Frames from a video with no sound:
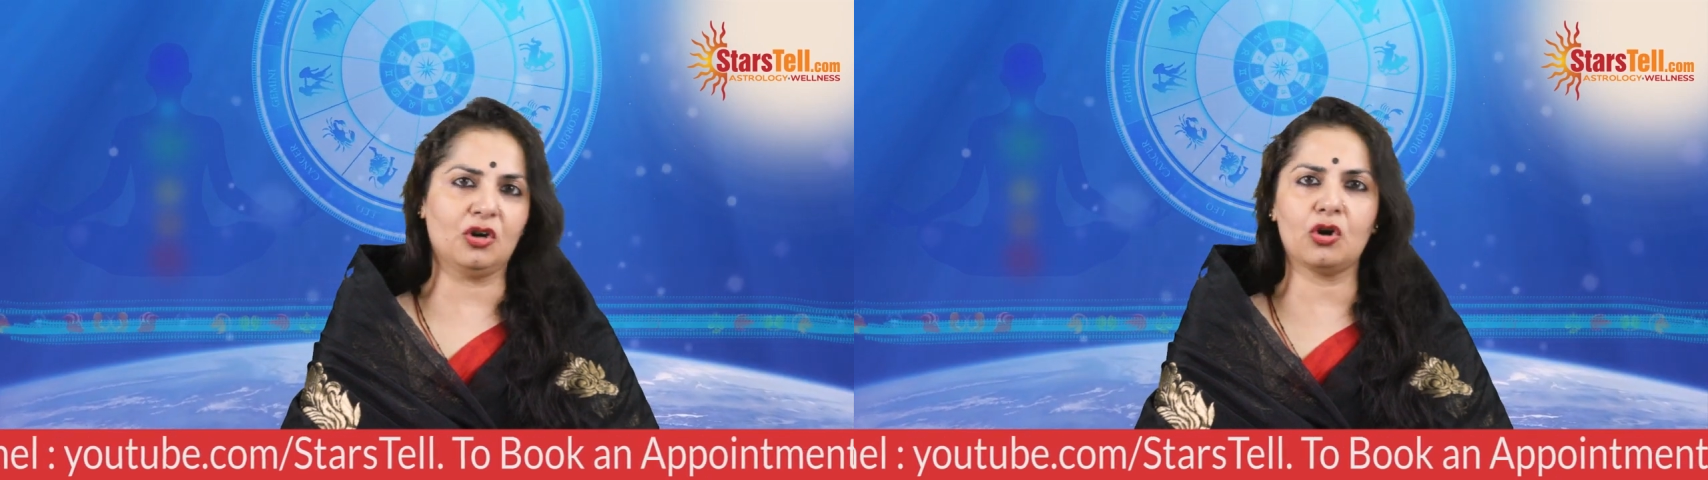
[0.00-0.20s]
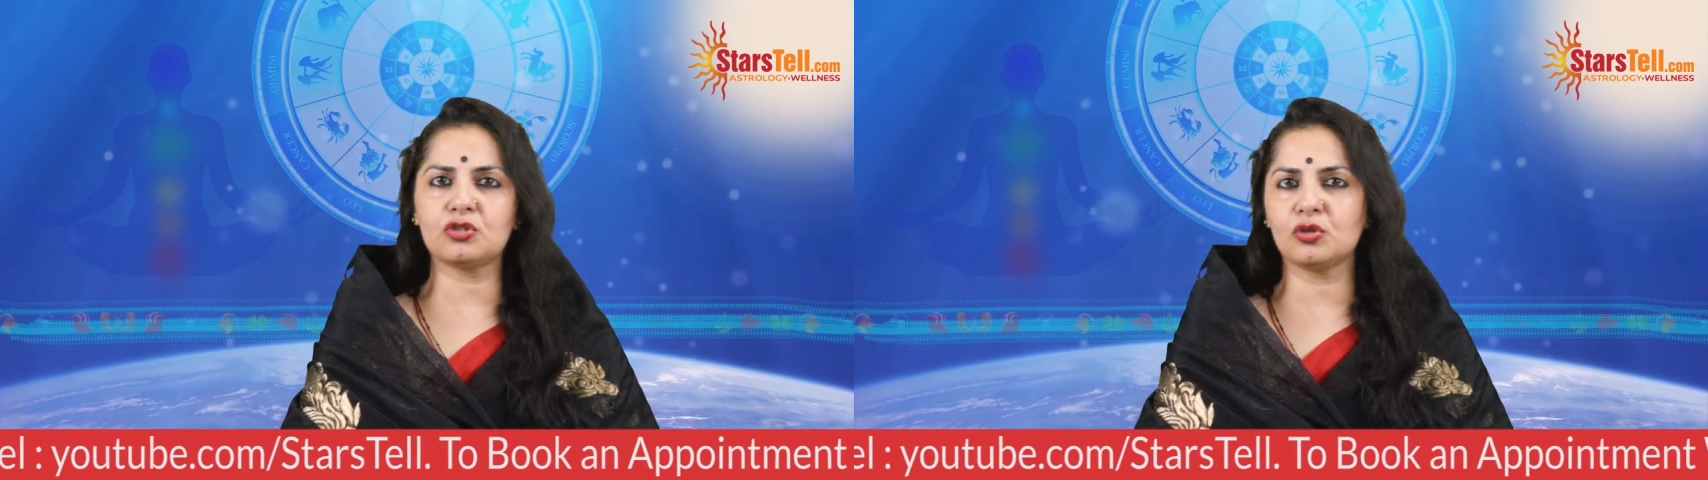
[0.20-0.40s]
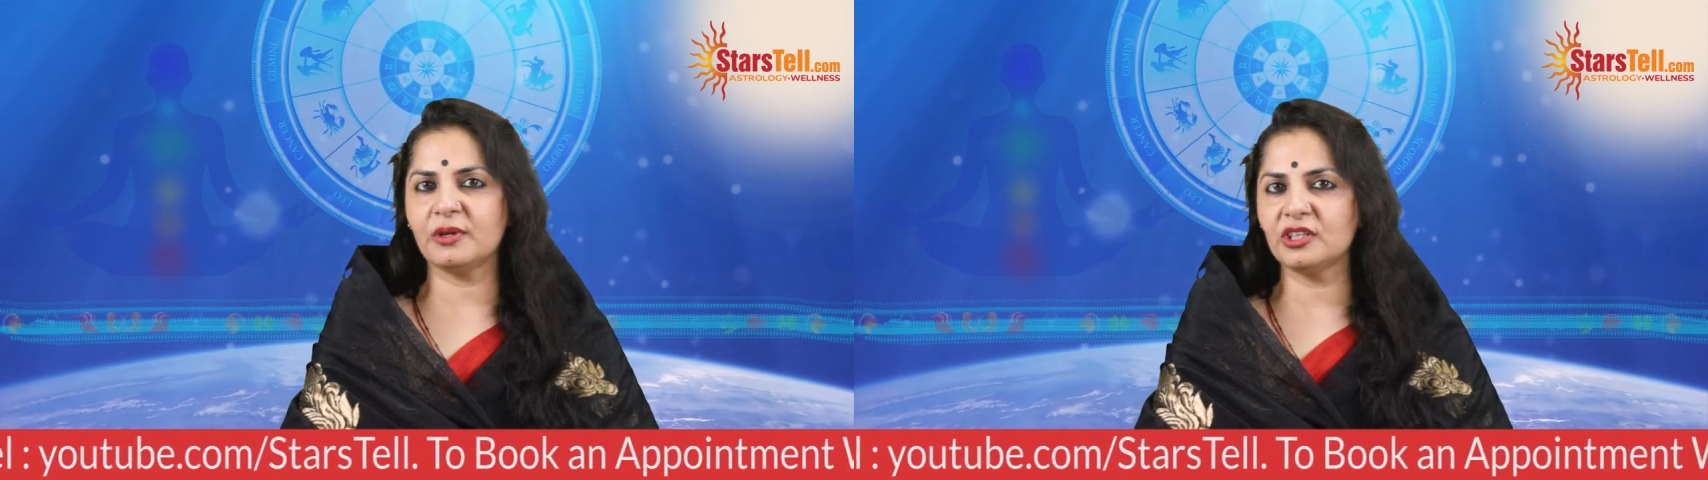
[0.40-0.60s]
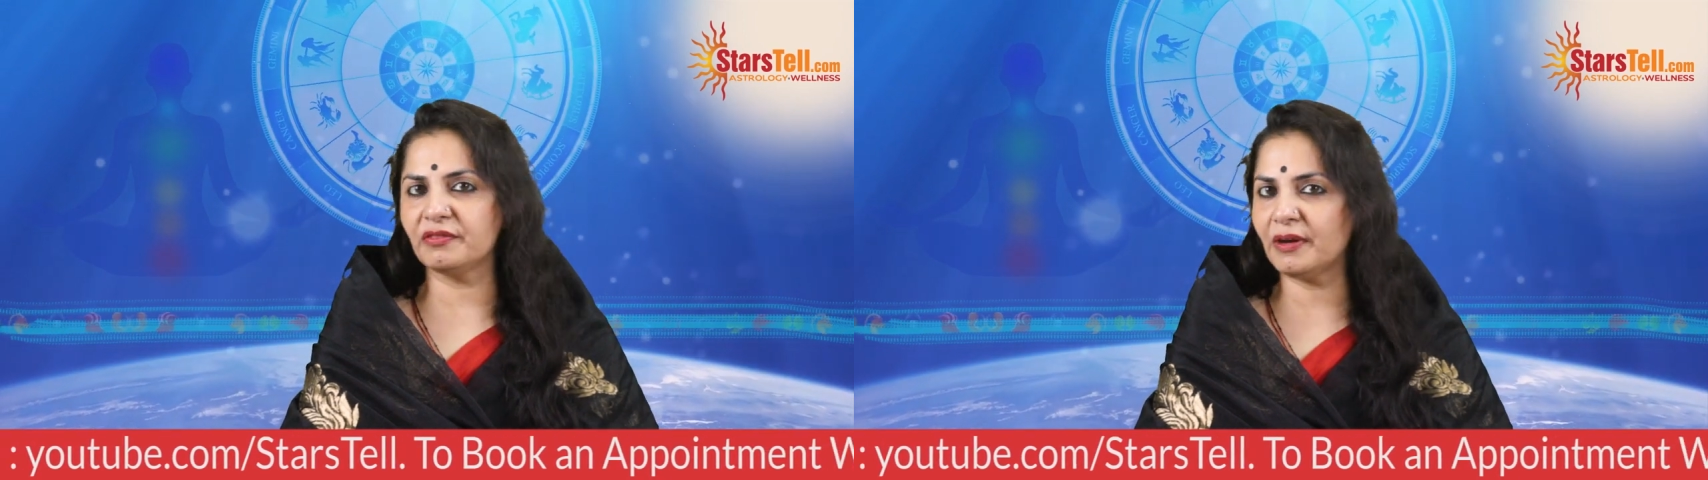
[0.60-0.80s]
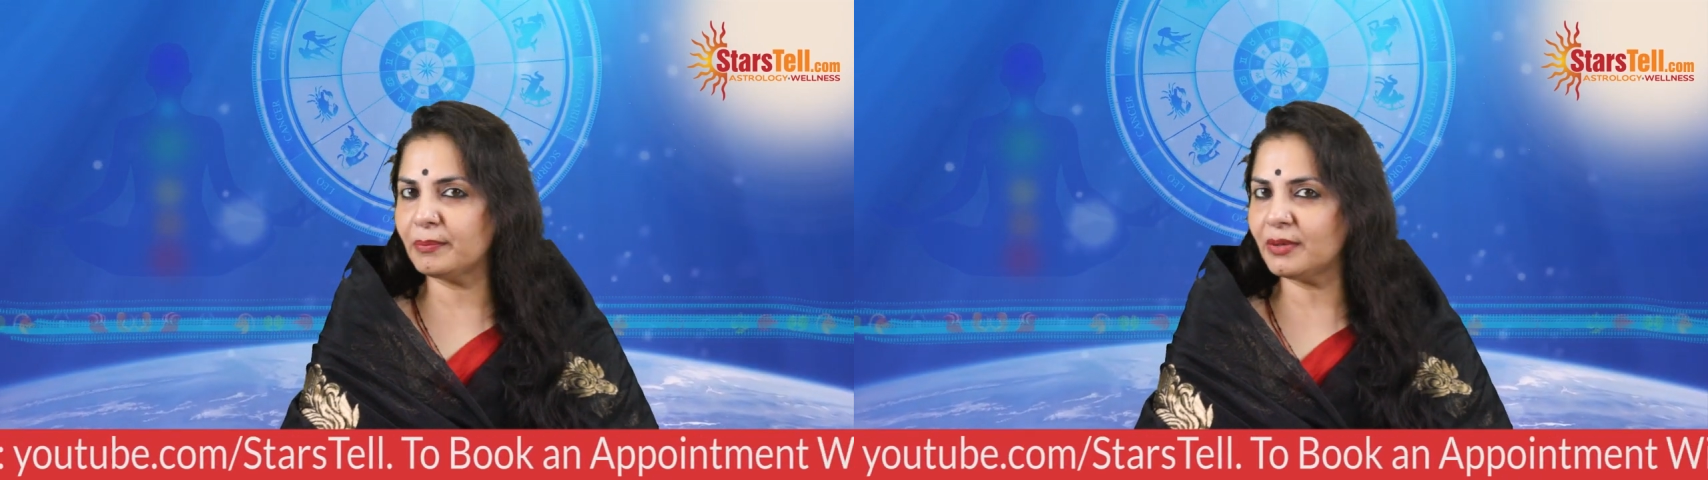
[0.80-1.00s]
October,
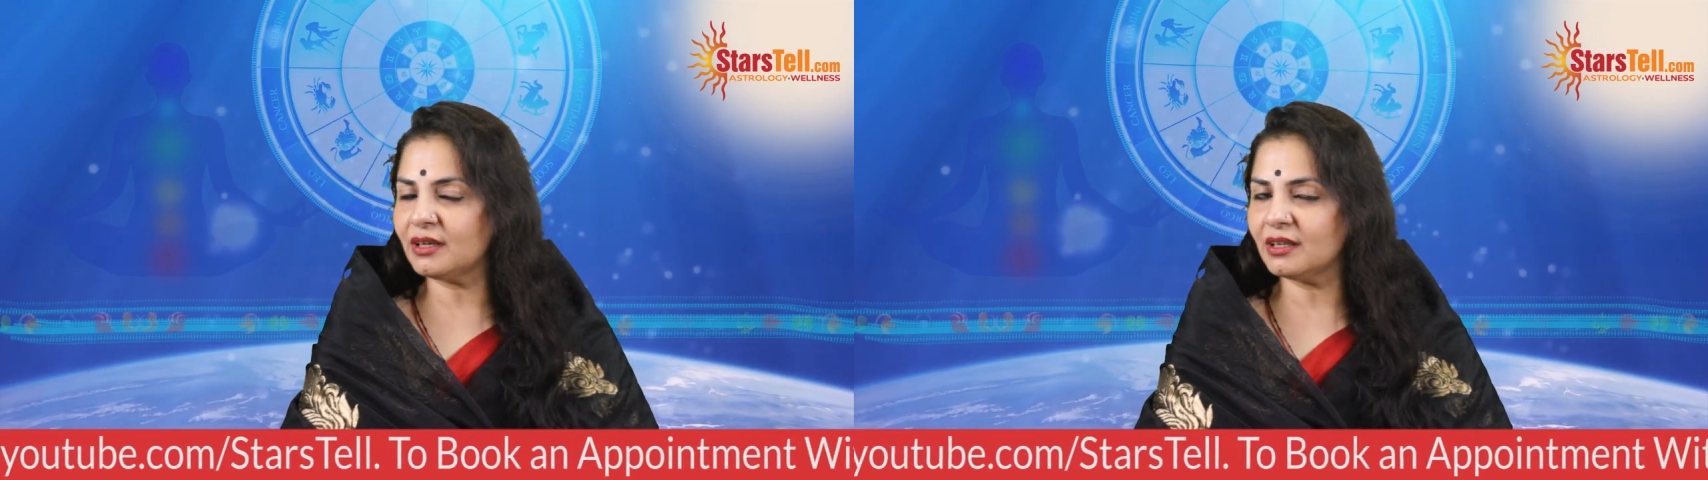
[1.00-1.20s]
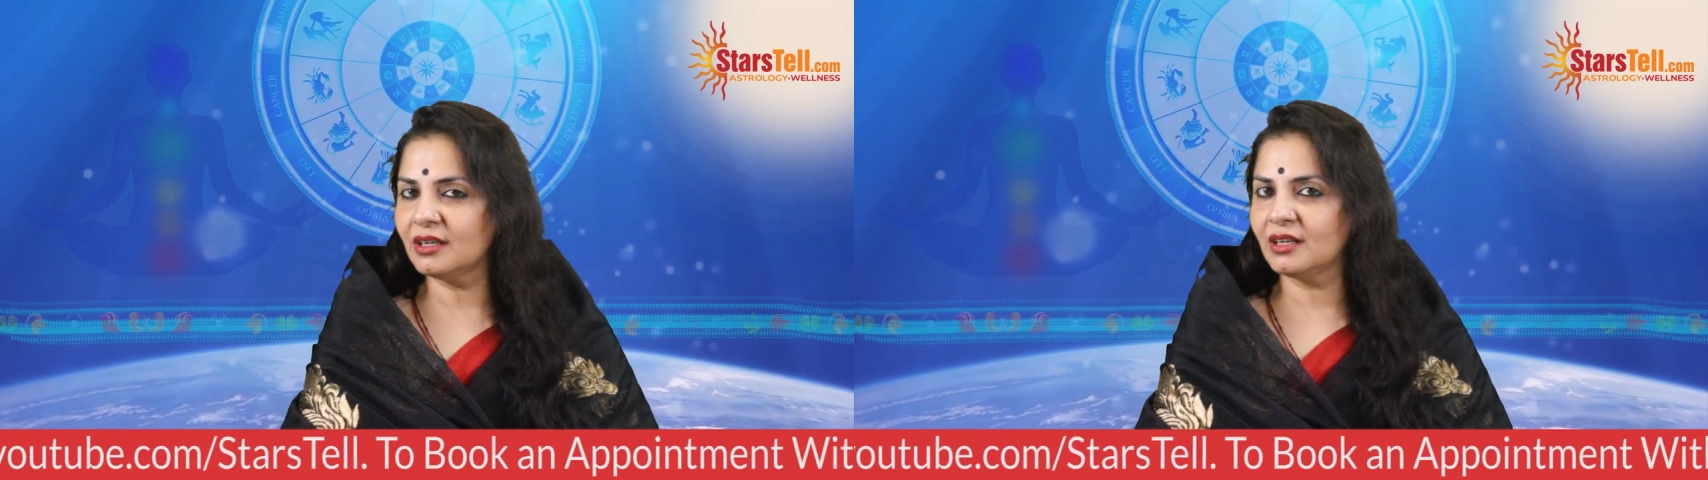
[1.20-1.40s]
November